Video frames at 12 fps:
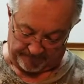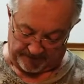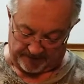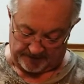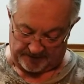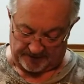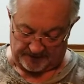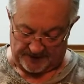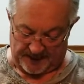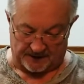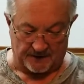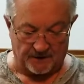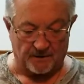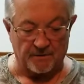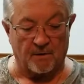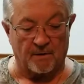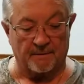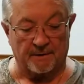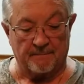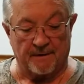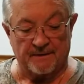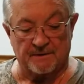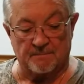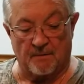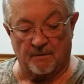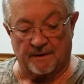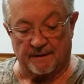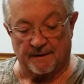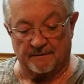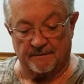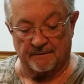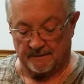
it's not cured normally by smoking it.